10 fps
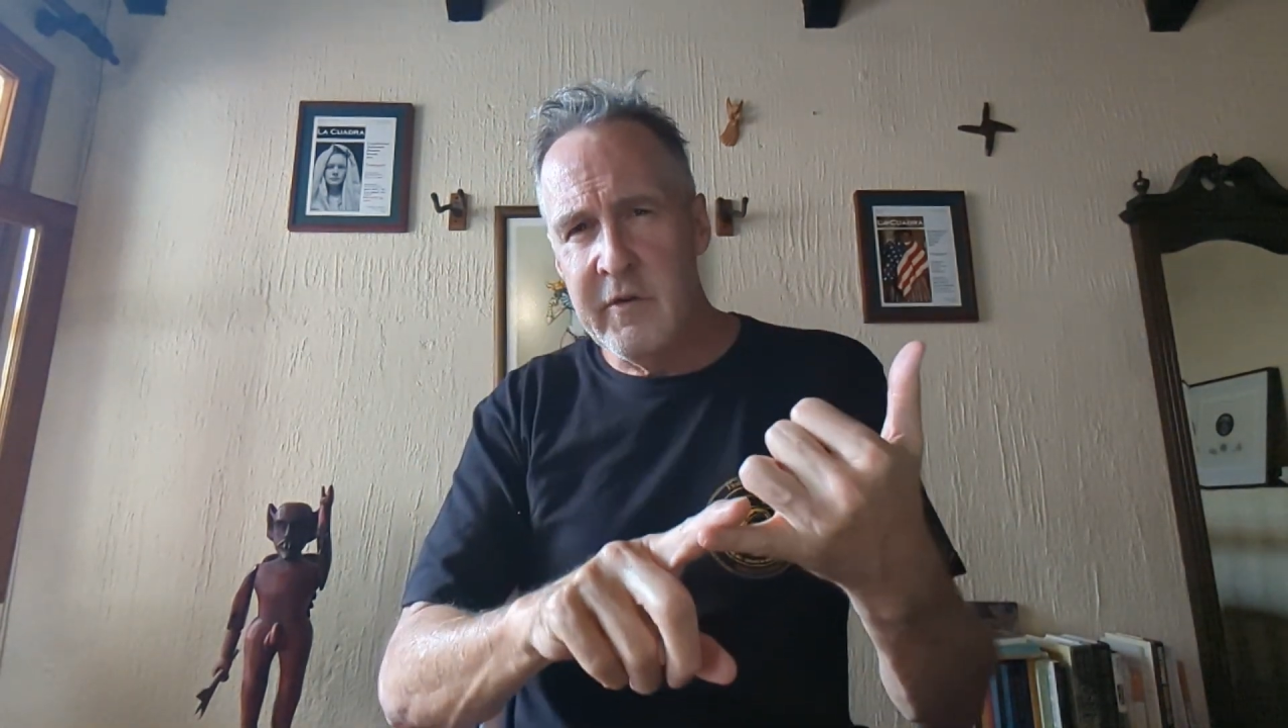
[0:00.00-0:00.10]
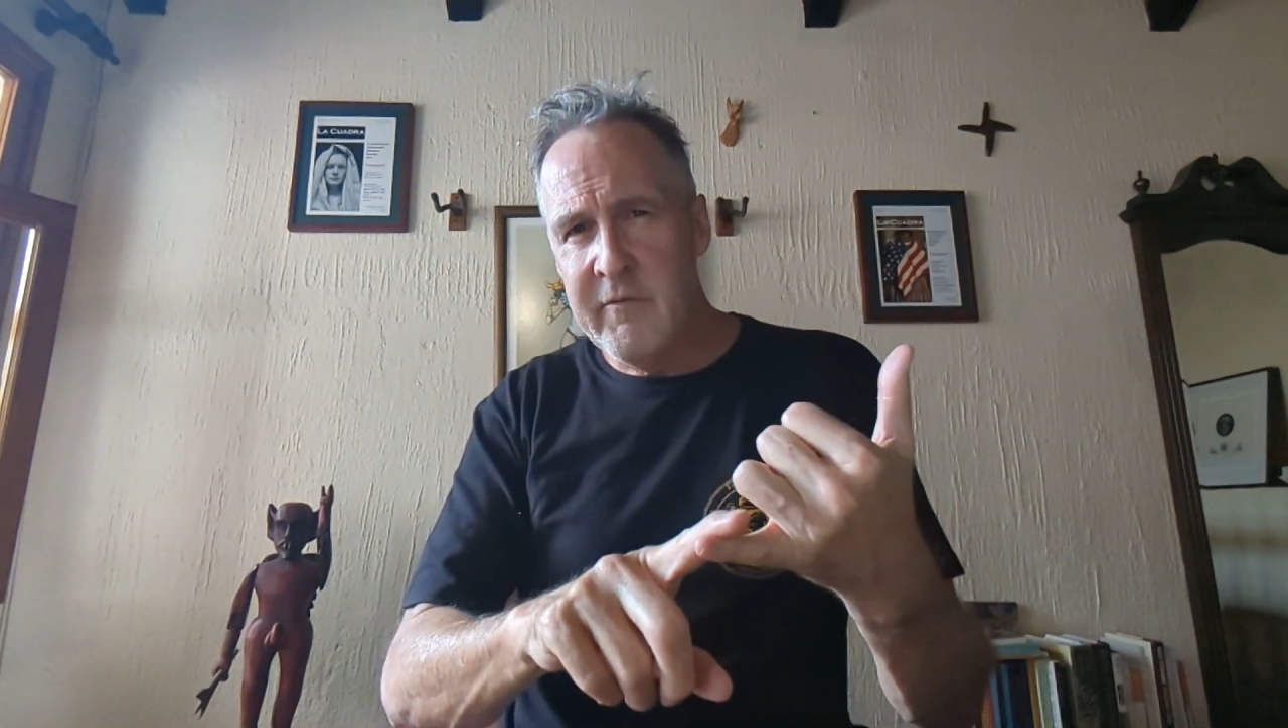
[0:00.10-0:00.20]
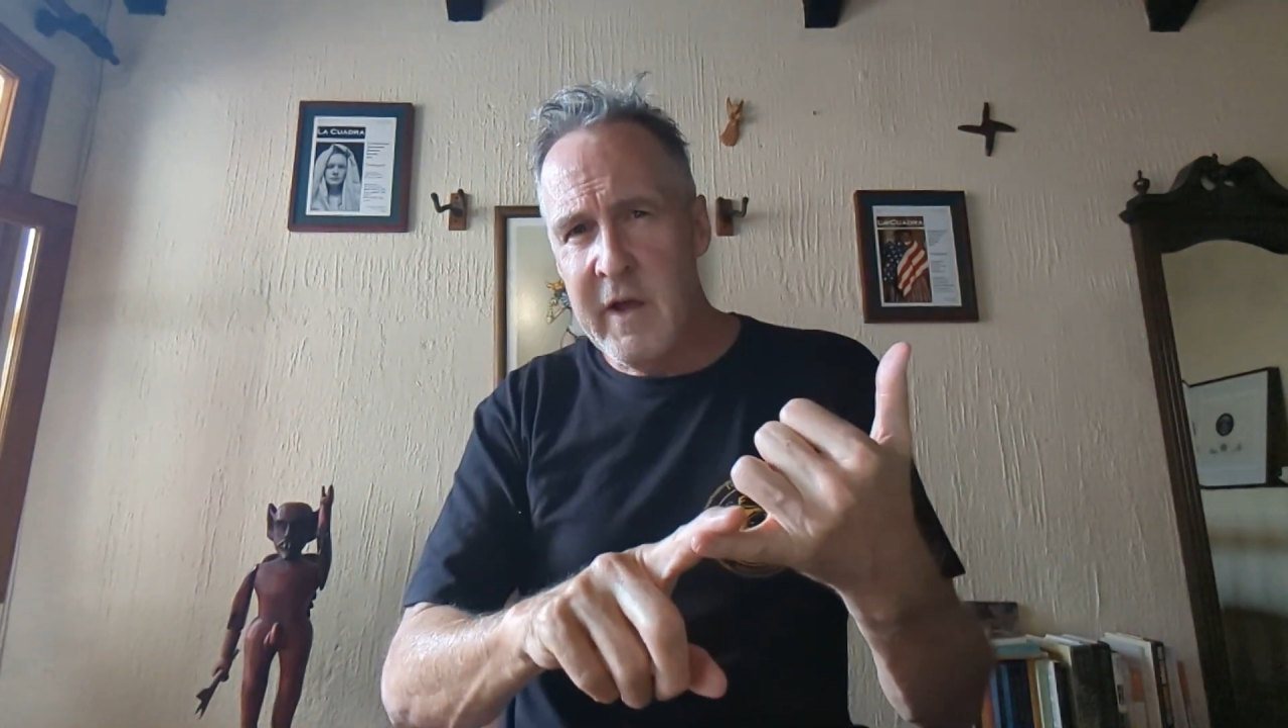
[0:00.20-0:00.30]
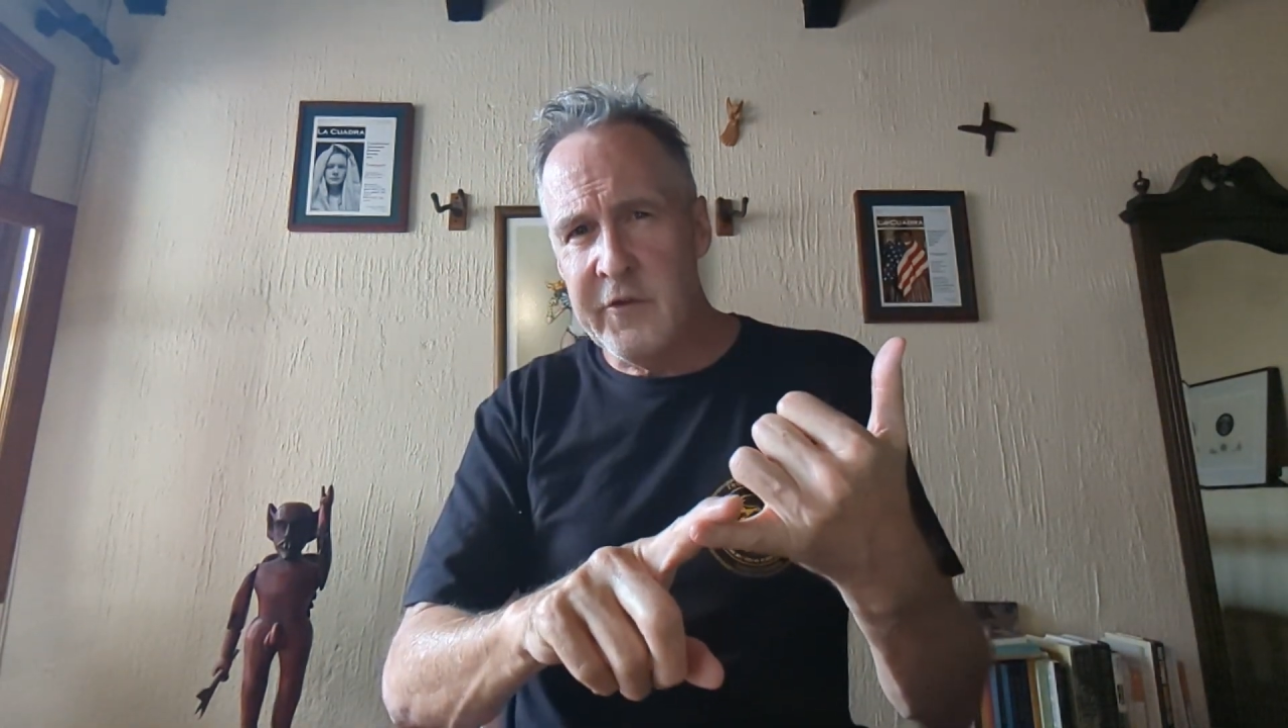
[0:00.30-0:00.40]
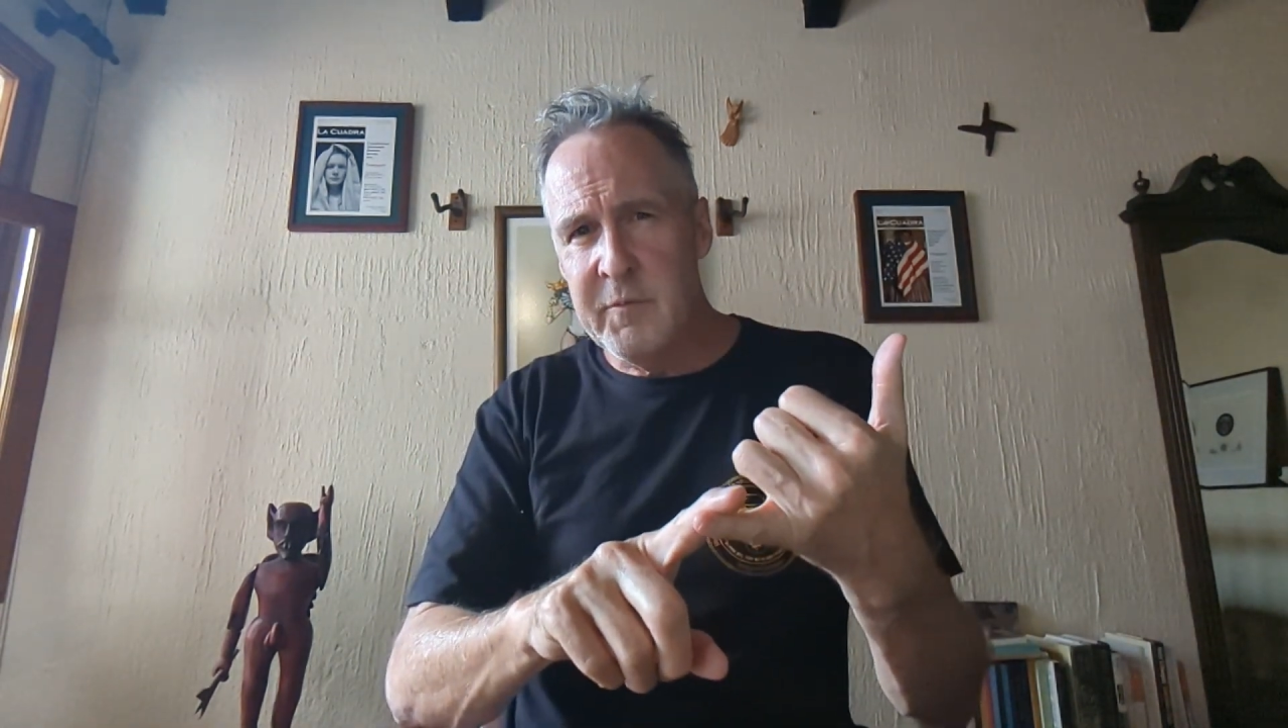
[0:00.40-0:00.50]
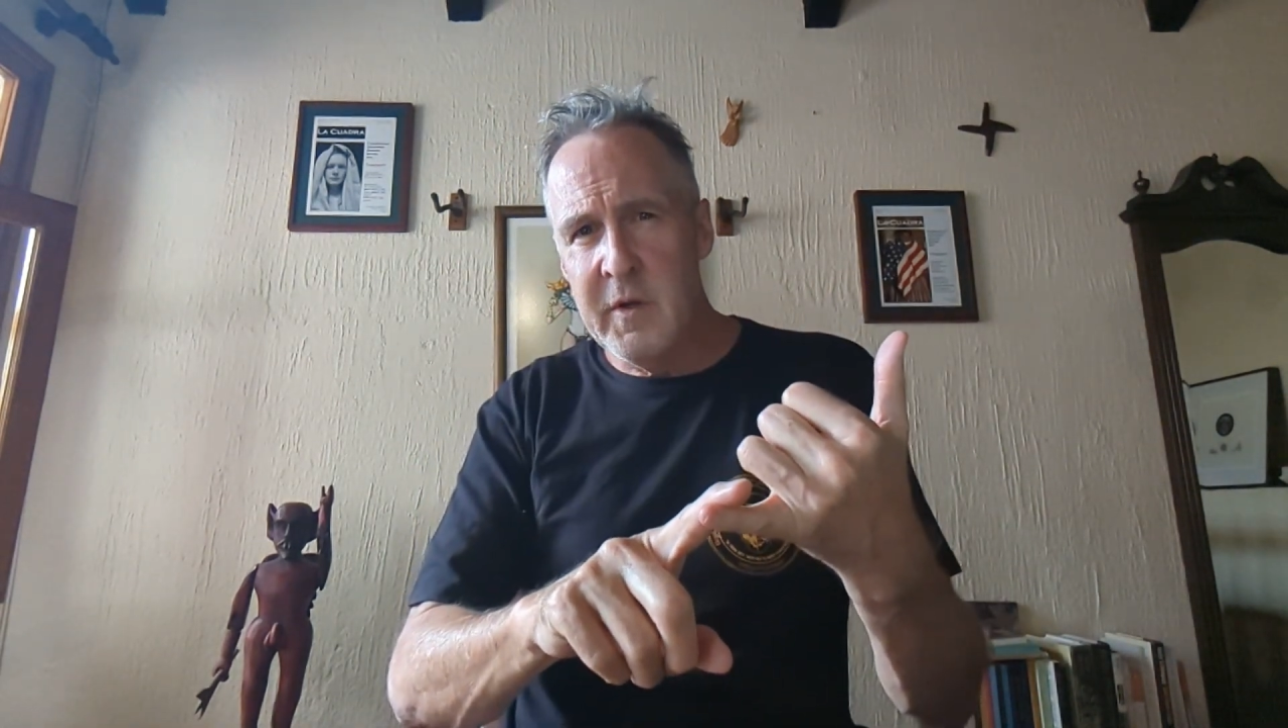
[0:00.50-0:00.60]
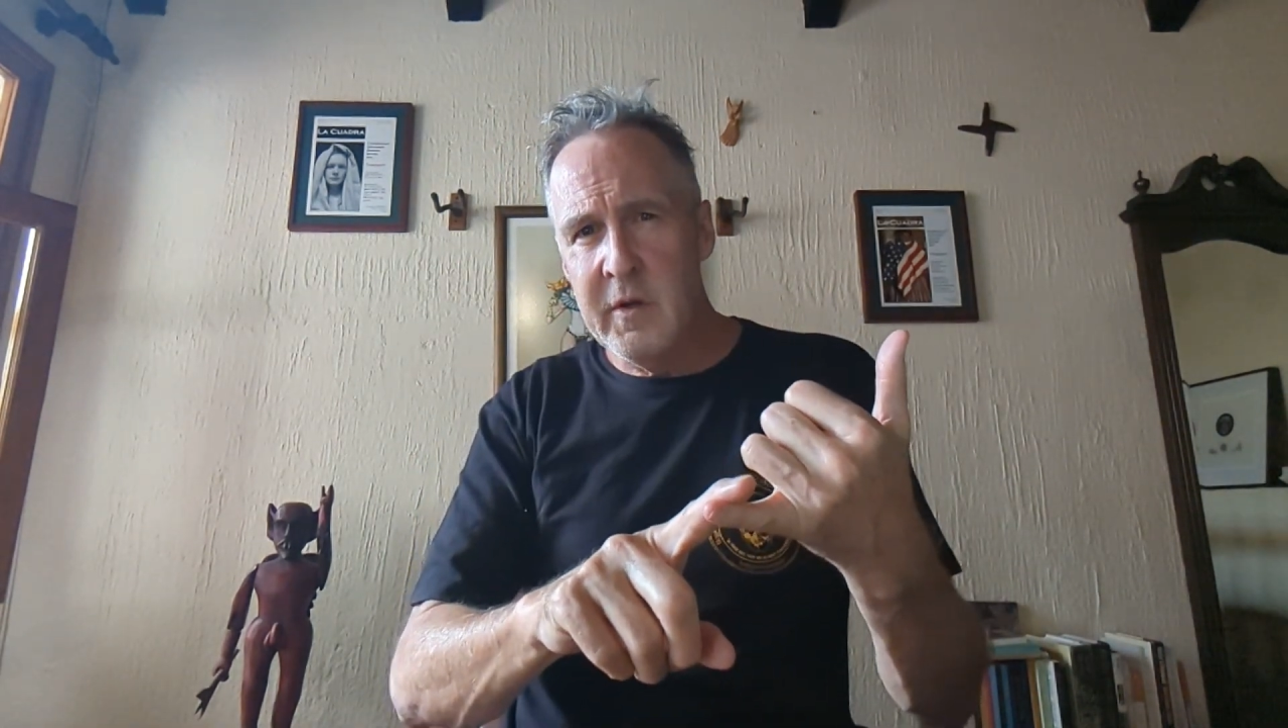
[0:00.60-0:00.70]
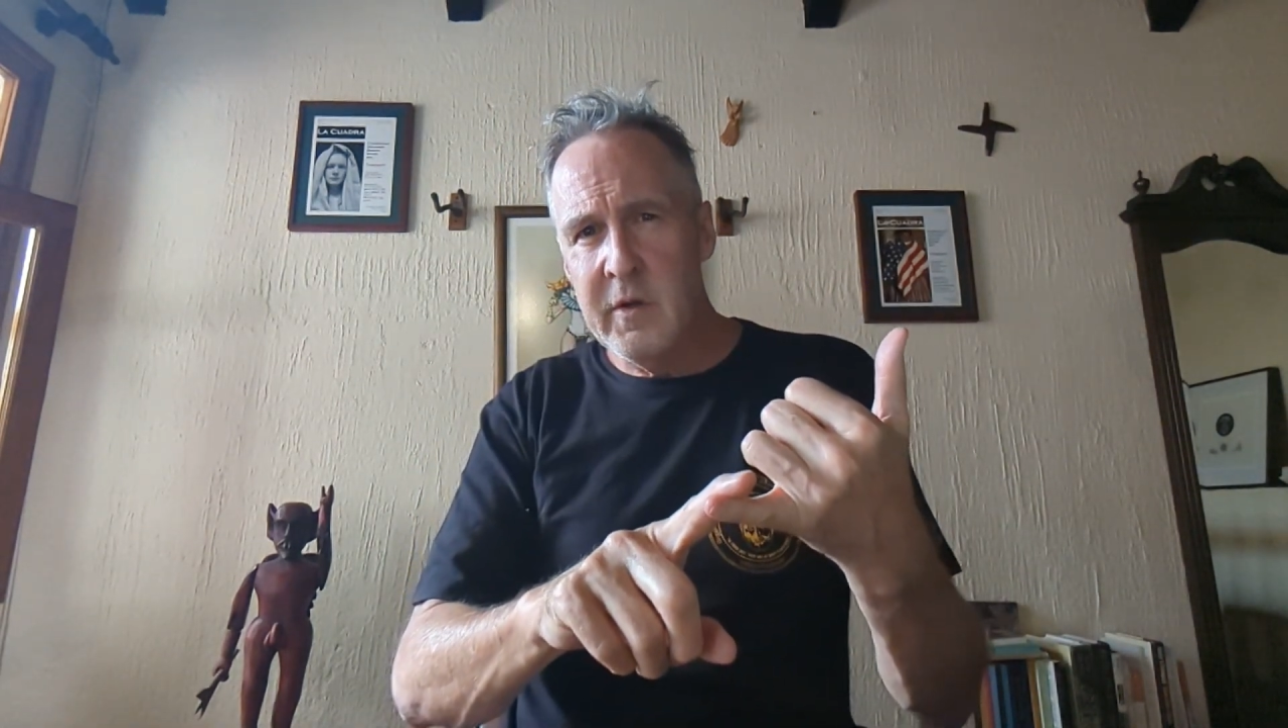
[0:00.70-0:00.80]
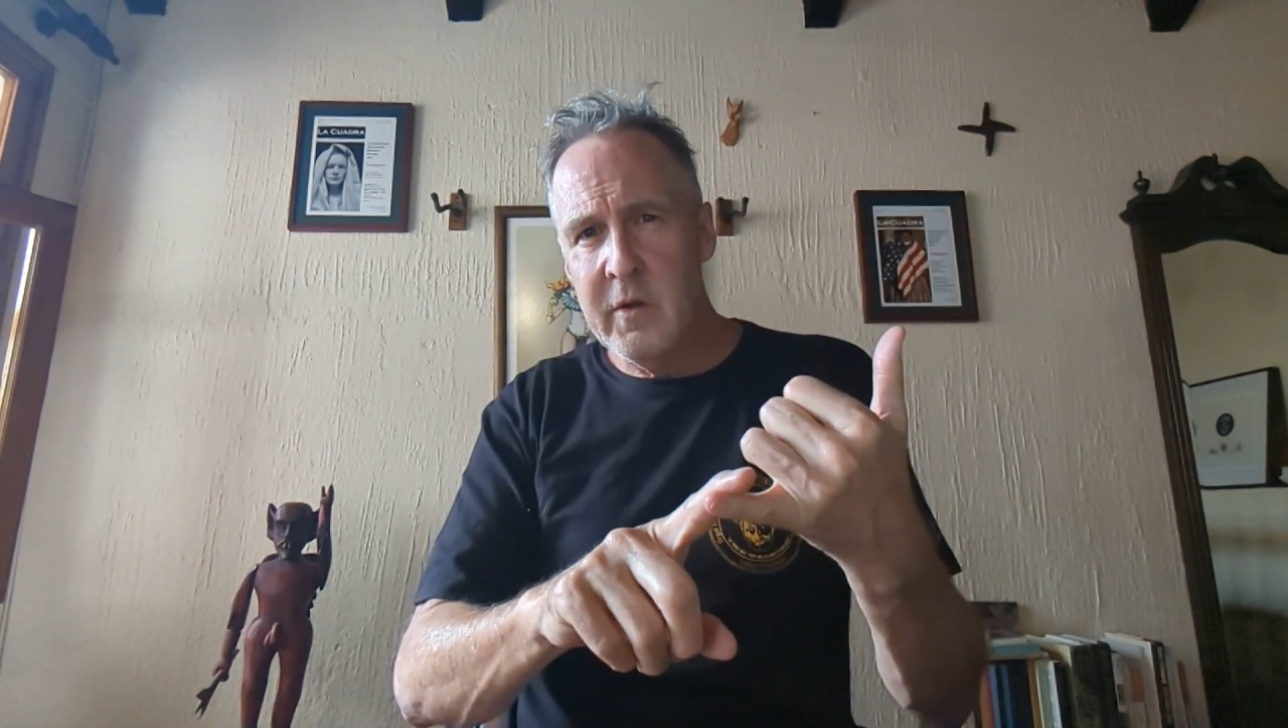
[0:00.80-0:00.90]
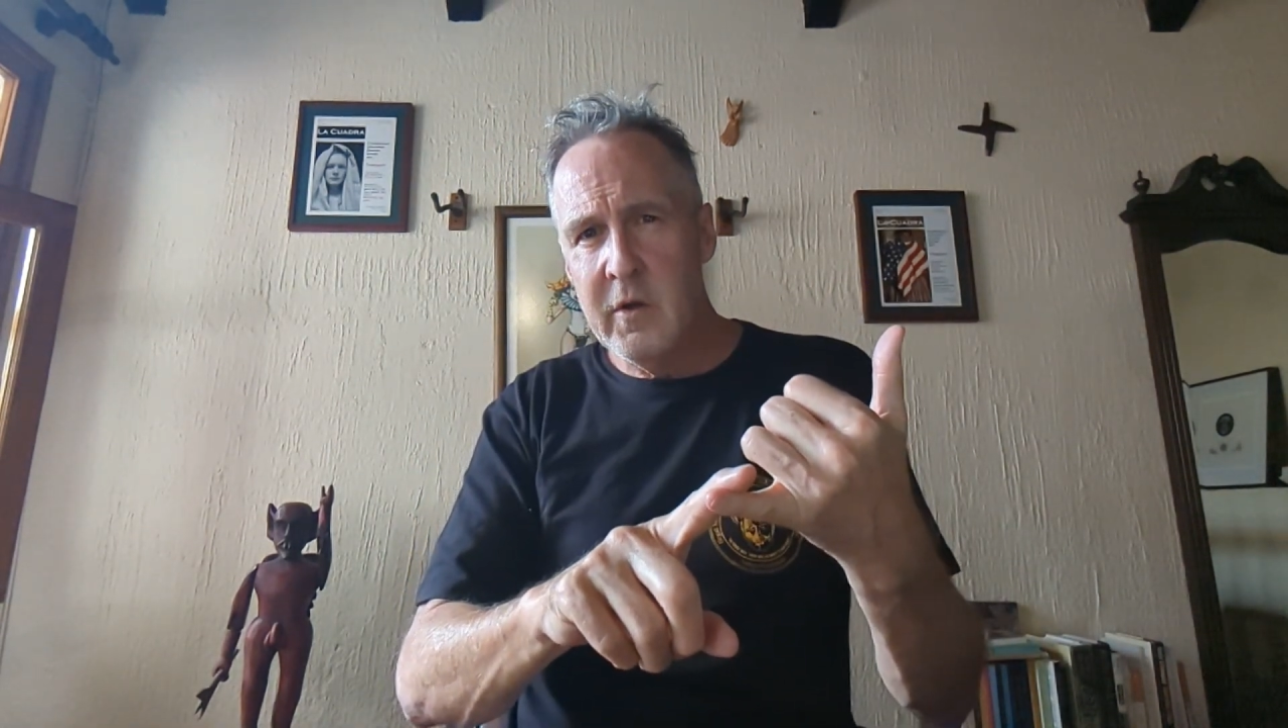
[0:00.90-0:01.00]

investment